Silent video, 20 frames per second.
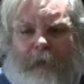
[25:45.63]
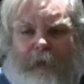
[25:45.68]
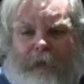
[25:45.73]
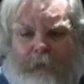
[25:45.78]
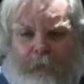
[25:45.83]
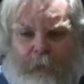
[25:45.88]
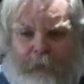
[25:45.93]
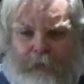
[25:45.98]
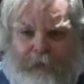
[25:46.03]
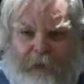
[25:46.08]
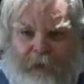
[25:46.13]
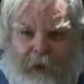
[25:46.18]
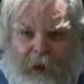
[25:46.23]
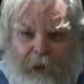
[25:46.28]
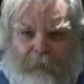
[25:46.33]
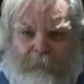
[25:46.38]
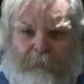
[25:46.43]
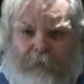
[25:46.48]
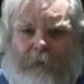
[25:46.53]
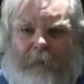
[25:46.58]
So what
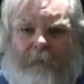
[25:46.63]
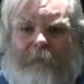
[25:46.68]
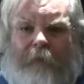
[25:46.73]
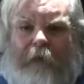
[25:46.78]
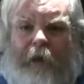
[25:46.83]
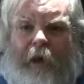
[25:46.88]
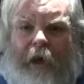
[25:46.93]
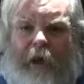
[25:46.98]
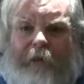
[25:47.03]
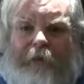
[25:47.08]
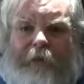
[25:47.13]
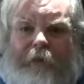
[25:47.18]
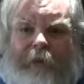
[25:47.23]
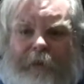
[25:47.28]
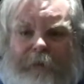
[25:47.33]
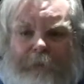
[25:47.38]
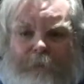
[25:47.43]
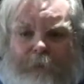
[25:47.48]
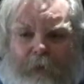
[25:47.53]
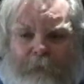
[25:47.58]
Chicago Recovery Alliance did
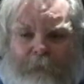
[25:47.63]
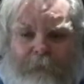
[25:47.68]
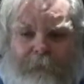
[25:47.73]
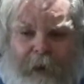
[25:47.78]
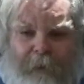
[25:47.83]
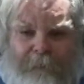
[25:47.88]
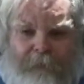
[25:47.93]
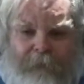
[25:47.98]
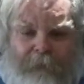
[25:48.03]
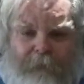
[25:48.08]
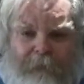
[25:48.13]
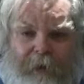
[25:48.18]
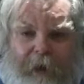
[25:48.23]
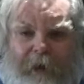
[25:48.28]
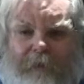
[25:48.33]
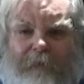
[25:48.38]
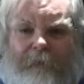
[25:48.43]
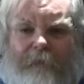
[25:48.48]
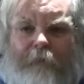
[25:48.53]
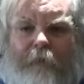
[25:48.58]
is brought 500
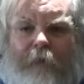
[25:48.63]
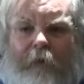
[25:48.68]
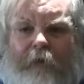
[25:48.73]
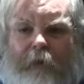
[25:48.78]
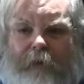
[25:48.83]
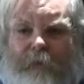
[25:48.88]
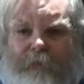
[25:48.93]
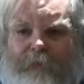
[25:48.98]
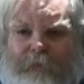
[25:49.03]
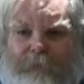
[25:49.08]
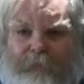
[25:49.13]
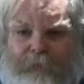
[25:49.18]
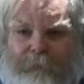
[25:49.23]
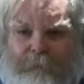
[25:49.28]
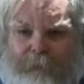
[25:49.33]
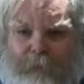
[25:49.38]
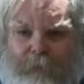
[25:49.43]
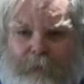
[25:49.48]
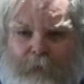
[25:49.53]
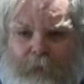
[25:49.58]
active drug users,
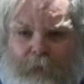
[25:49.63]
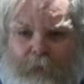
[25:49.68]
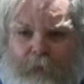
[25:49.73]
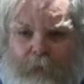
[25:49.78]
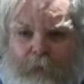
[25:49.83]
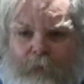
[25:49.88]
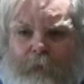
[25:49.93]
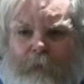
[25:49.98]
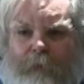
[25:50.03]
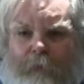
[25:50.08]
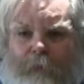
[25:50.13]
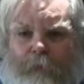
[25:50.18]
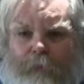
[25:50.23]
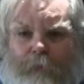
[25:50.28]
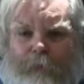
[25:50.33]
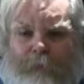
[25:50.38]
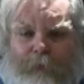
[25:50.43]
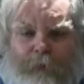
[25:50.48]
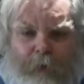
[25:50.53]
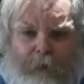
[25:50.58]

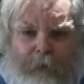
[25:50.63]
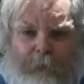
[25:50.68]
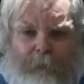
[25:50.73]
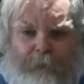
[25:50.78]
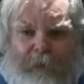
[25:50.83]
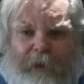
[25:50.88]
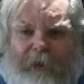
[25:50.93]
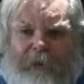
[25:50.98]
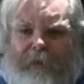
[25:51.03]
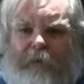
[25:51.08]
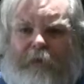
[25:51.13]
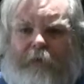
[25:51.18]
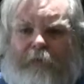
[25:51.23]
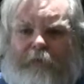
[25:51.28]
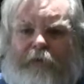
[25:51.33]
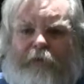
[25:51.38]
told them bring their little